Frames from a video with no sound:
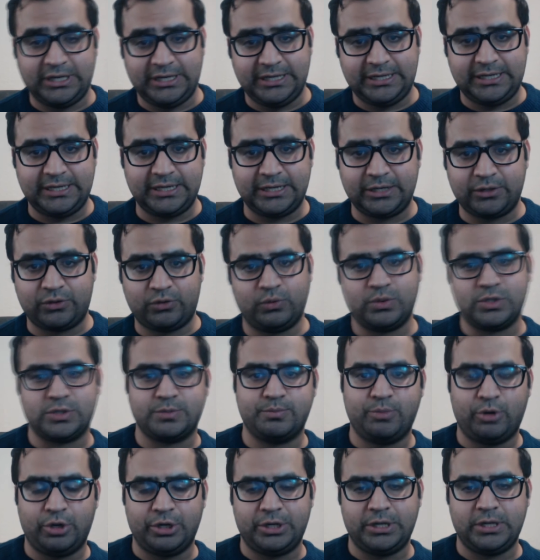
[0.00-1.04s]
and leaking it through
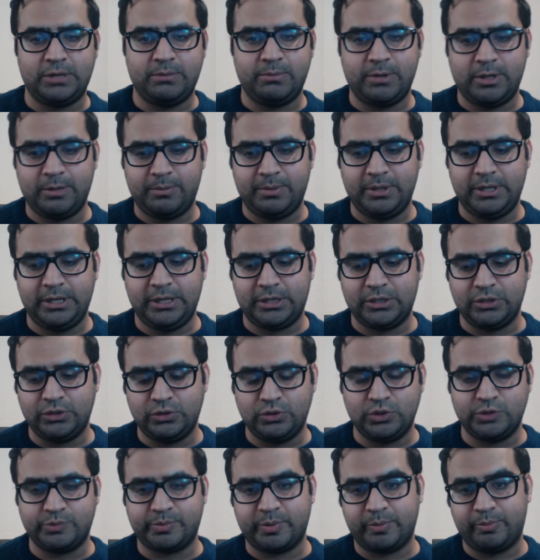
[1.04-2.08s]
his body, maybe he
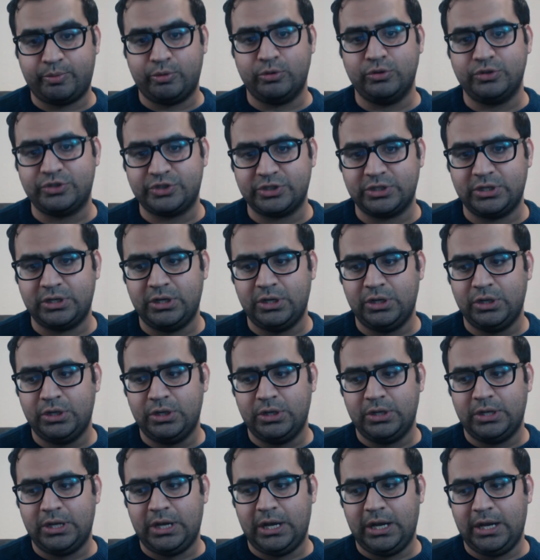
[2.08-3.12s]
can use propulsion
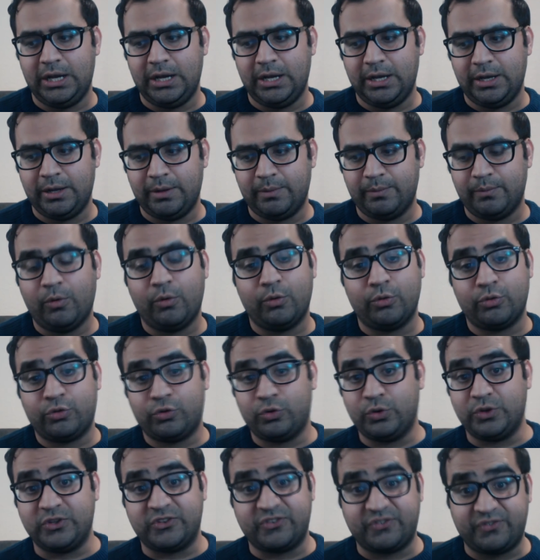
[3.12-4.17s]

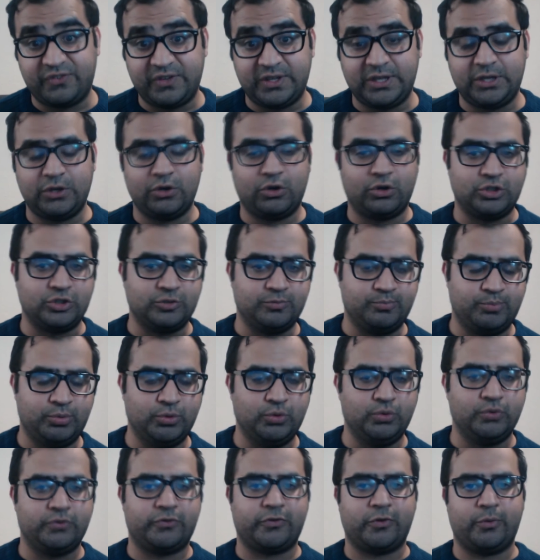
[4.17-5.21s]
through his feet or his
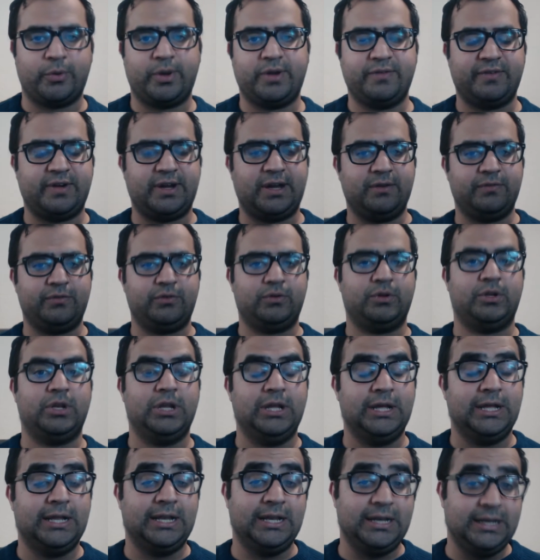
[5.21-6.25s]
boots or whatever have you,
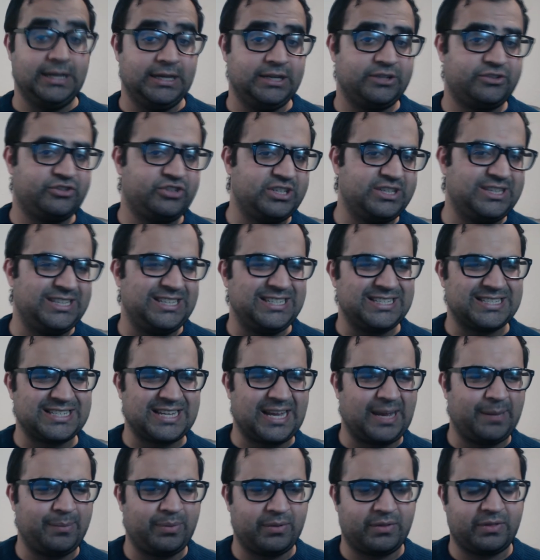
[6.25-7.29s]
and literally these
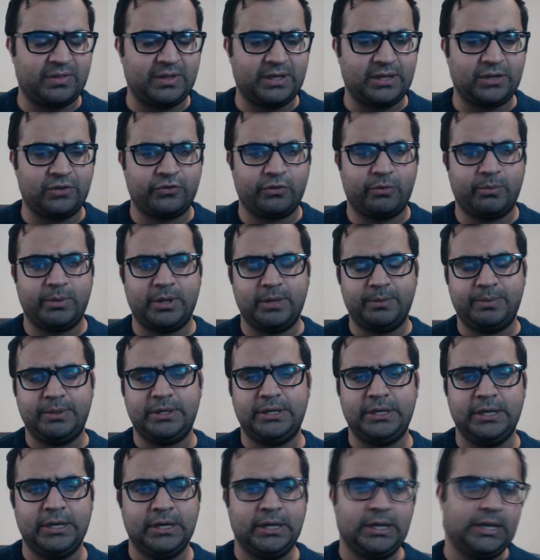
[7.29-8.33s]
type of things. Or
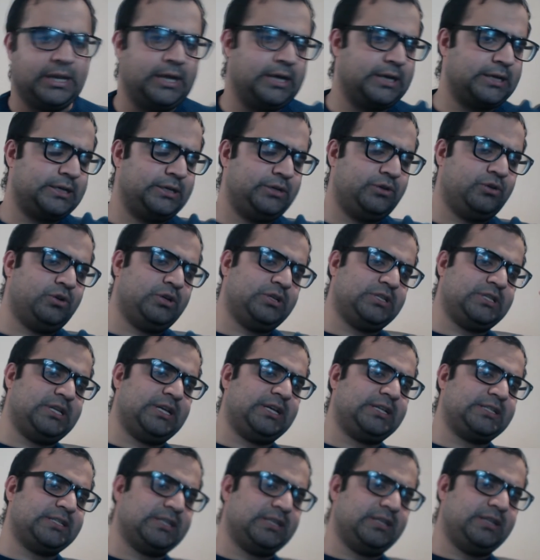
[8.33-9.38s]
maybe, like, you know, his
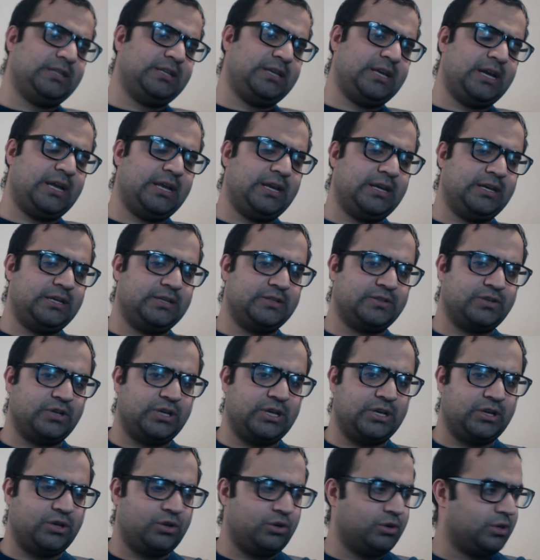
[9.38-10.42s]
legs are in the air and he's
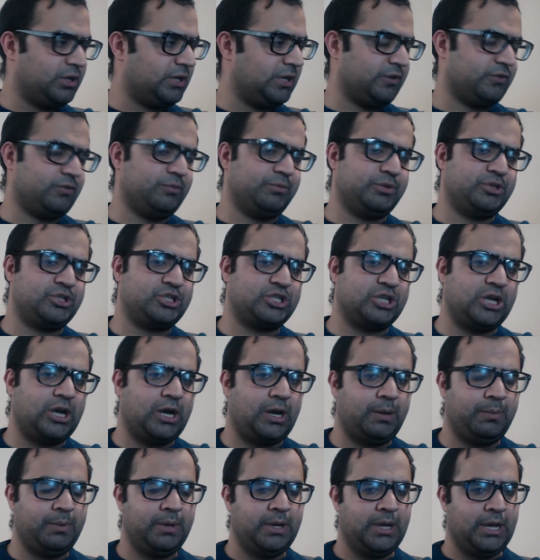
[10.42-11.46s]
gonna hit something
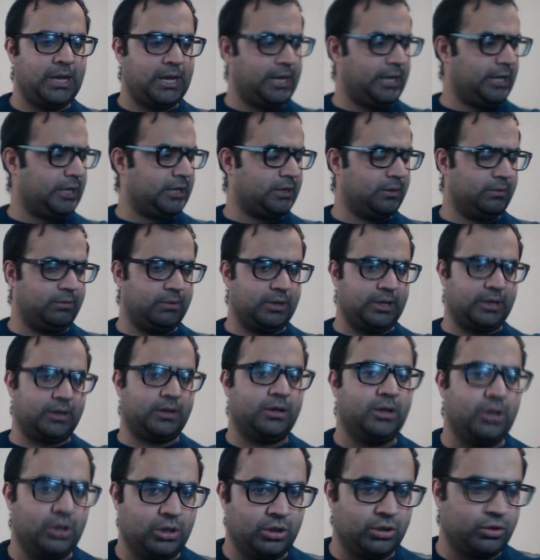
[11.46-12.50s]
sharp and he can, like,
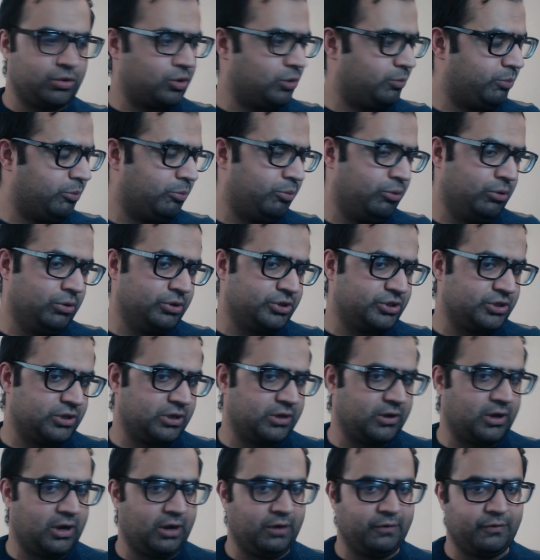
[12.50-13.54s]
throw
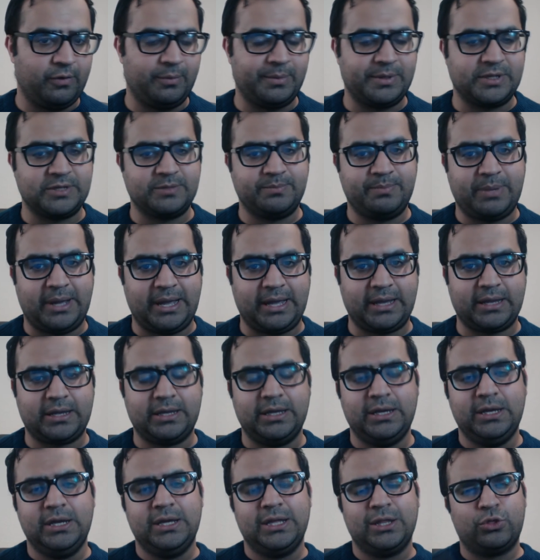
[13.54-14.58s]
propulsion out from his
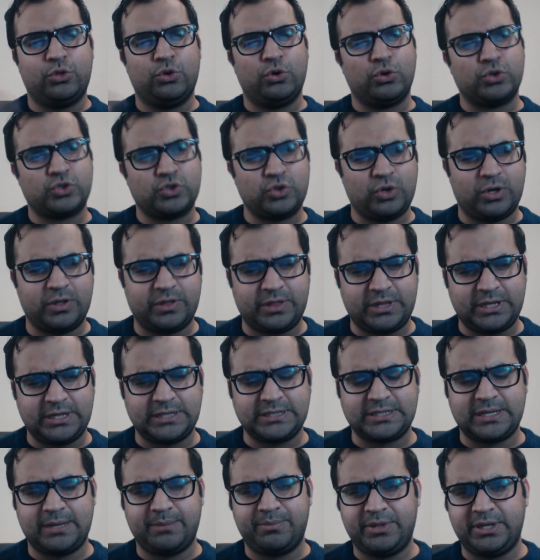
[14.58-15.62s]
back. Those sort of
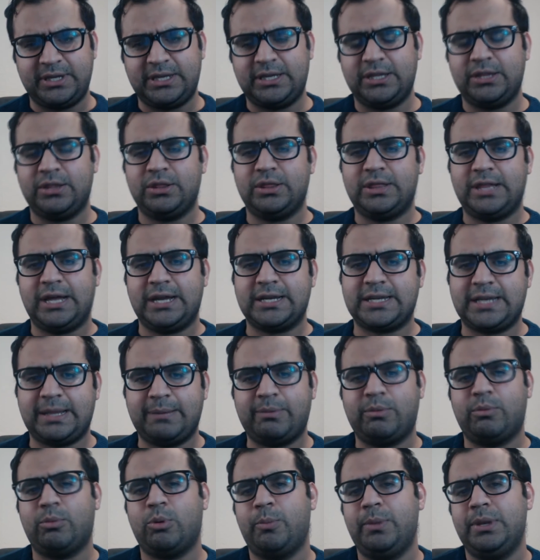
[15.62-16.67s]
things, I'm thinking that
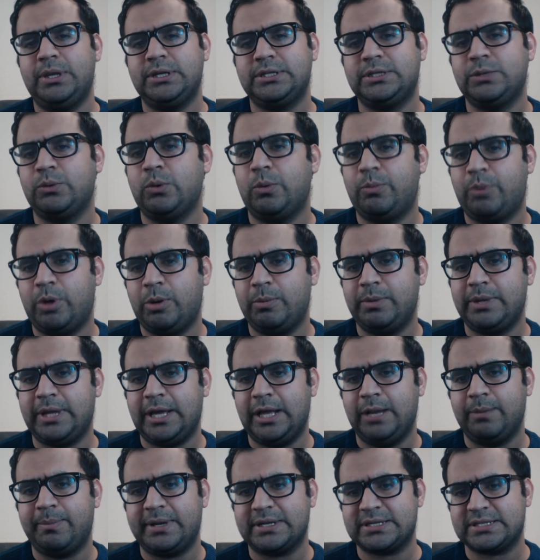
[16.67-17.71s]
type of mobility will probably
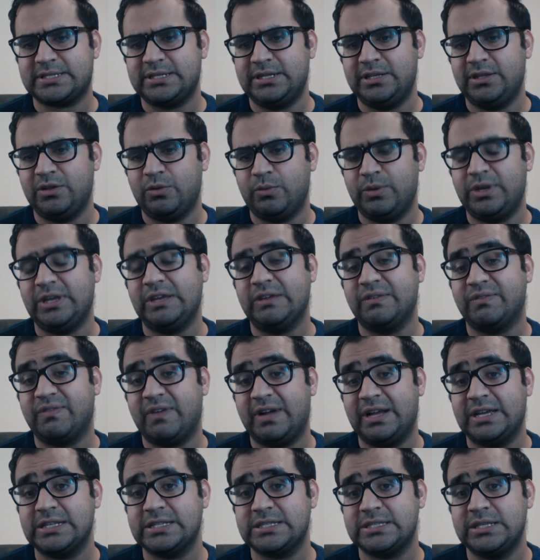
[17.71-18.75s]
help Asta in the way he
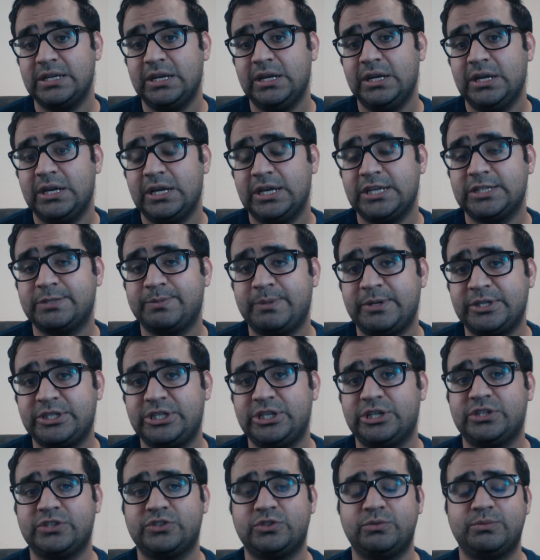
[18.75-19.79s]
fights,
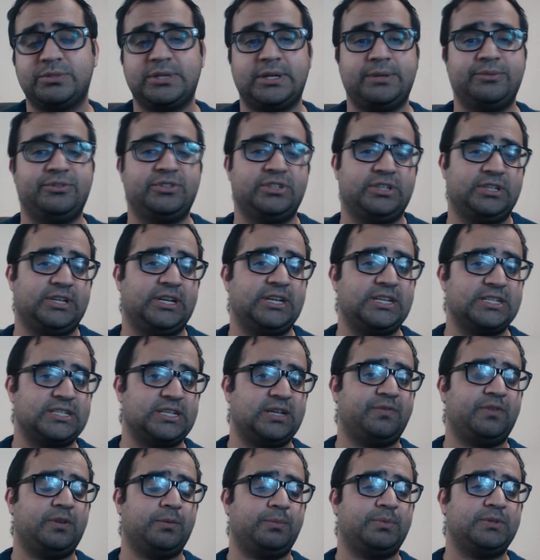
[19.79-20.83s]
especially because sometimes you can get
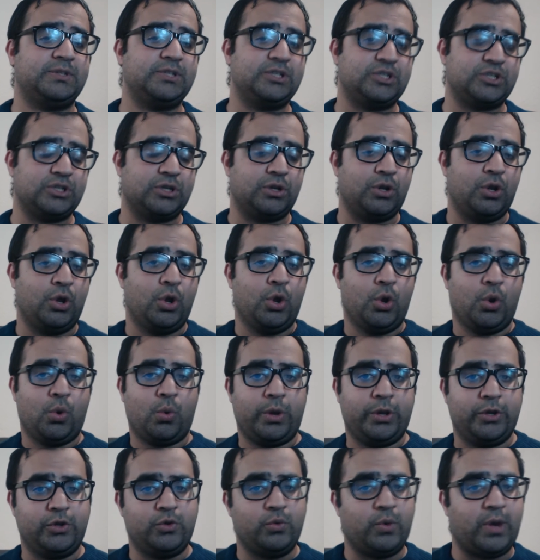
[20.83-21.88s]
yourself in a position
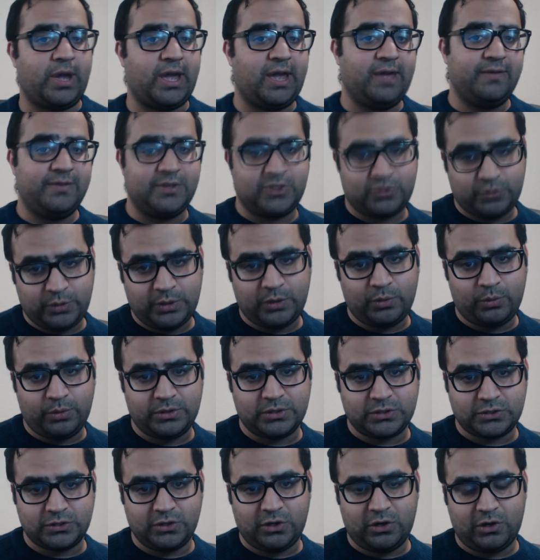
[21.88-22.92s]
where you do a heavy swing
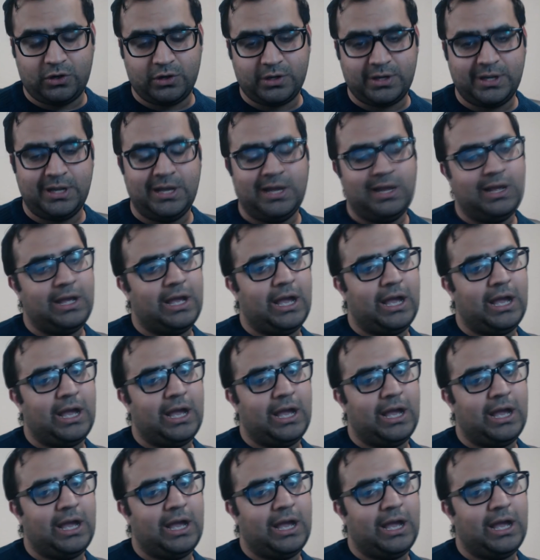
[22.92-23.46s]
with the sword